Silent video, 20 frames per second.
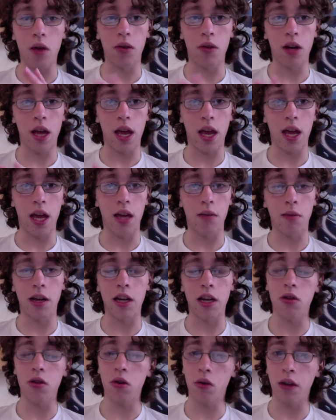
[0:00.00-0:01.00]
Some of
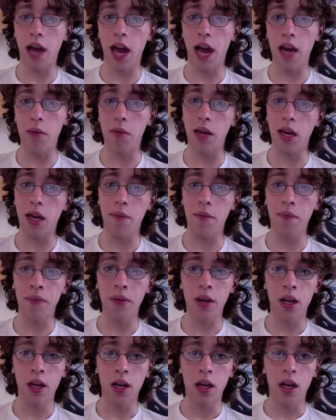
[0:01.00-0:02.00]
the
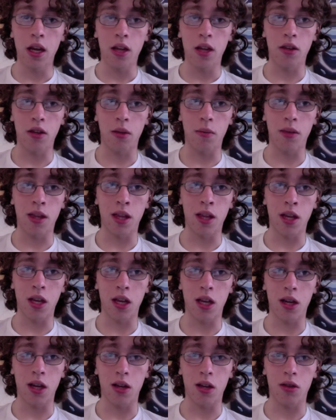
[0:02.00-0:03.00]
top tier
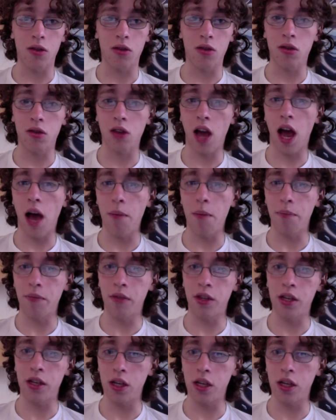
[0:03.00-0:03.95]
fighters.